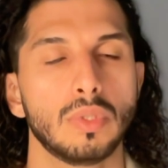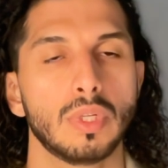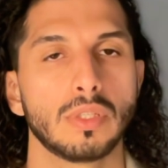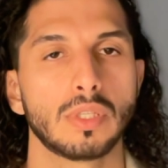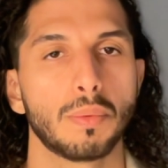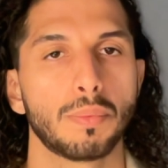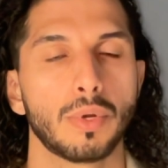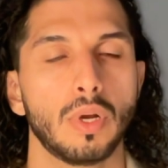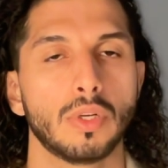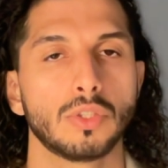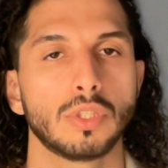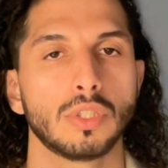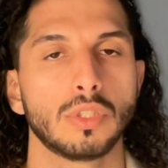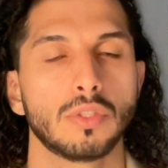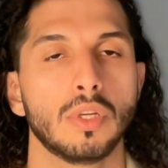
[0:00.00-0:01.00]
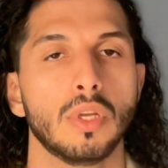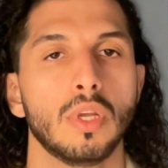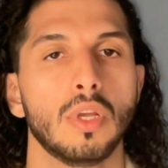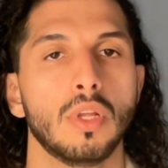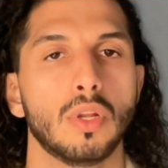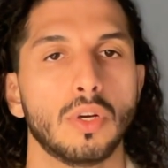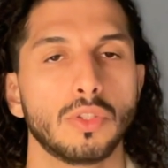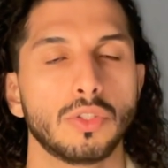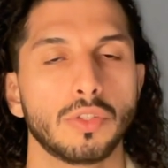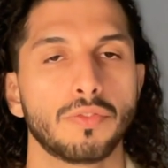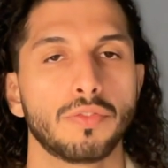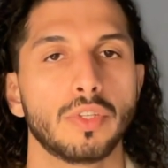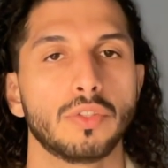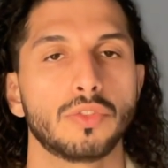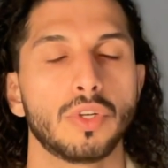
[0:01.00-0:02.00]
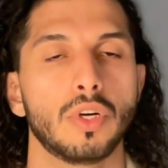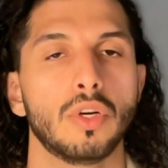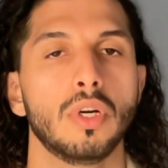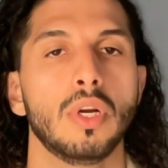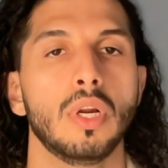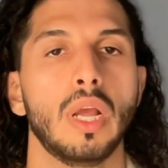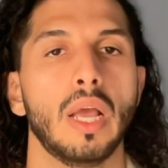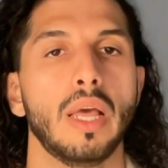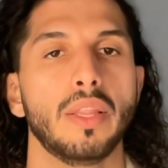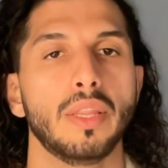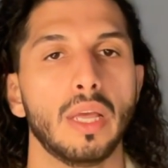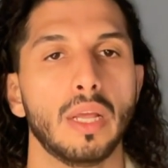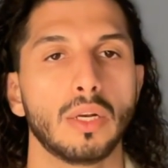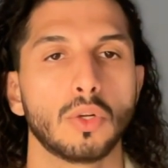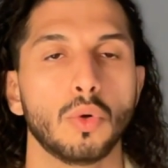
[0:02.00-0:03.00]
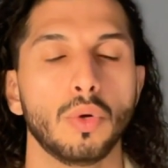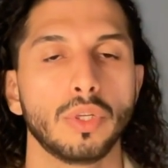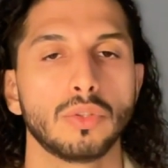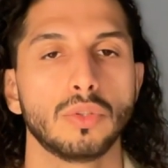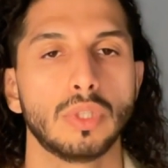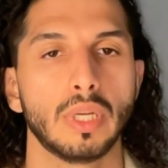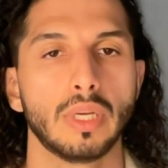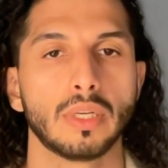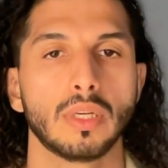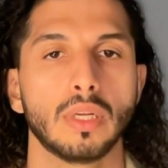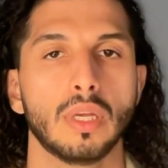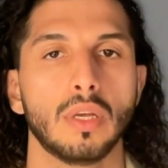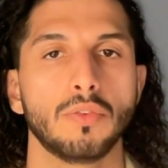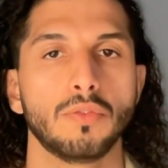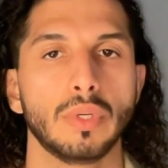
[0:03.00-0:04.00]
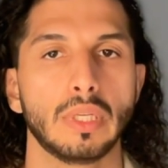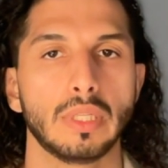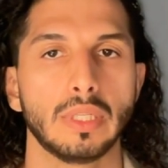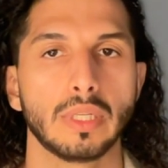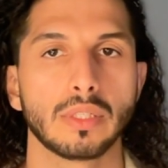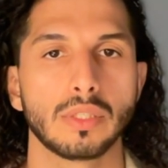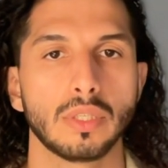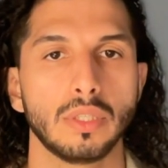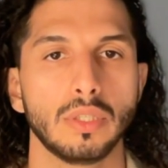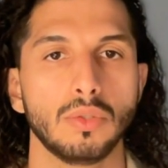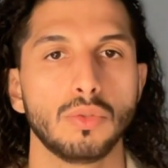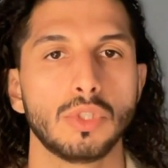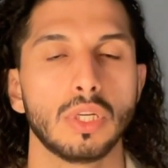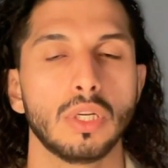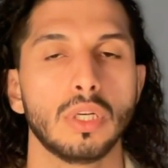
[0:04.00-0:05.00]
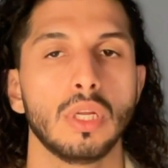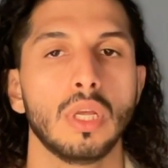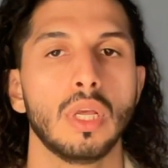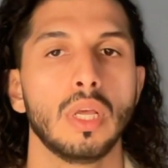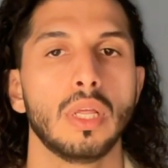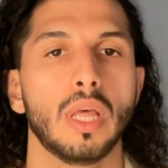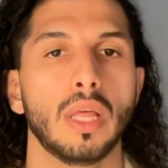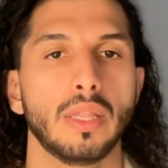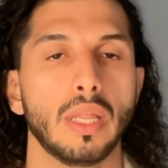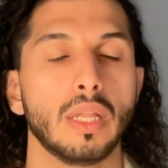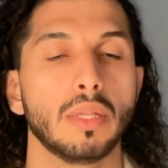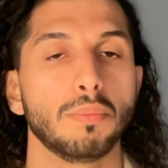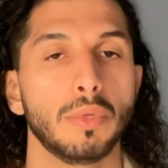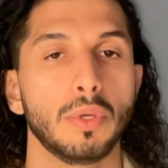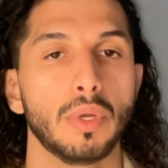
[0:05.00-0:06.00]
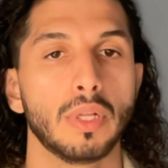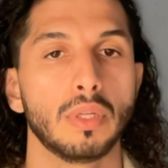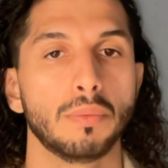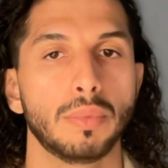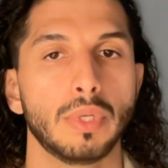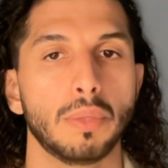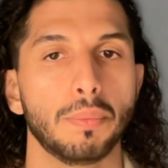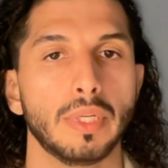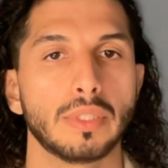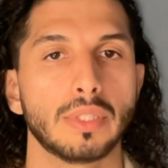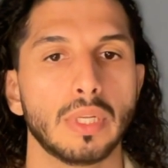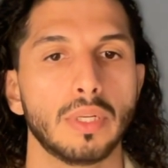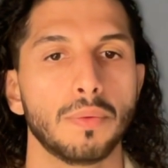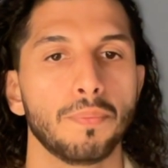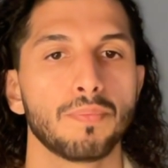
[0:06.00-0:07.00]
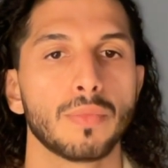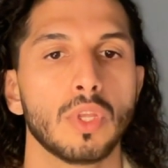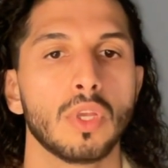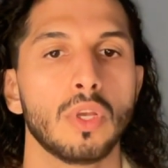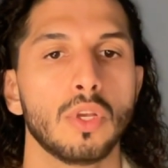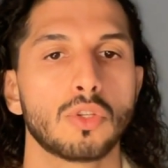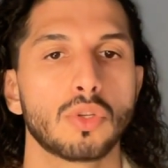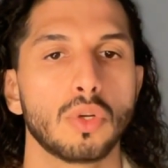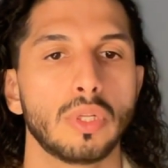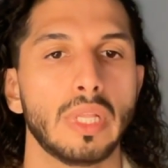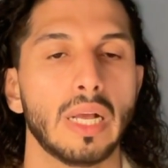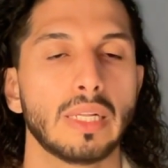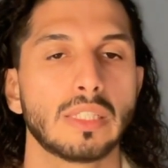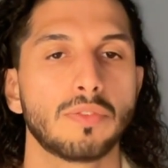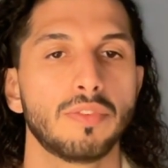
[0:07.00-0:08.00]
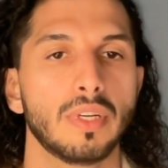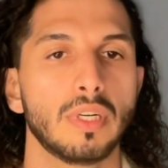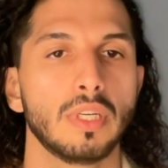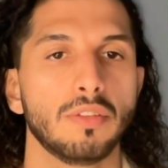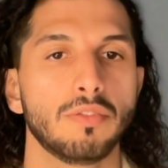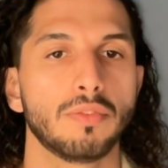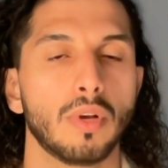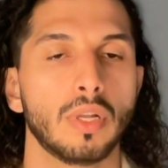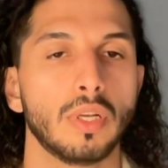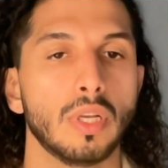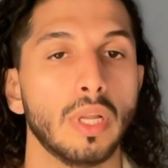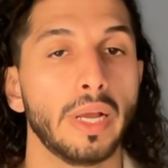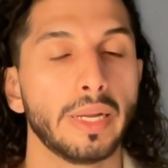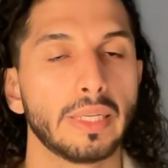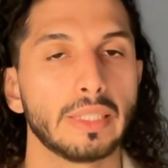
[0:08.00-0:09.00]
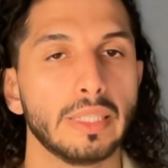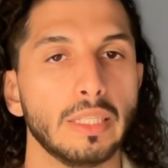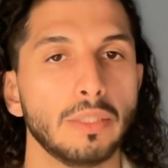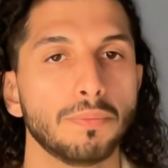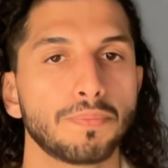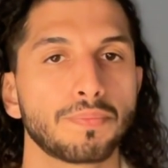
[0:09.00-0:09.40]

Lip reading: their subconscious logic filter and then going to the will and execution and then be implemented. So that's very unlikely,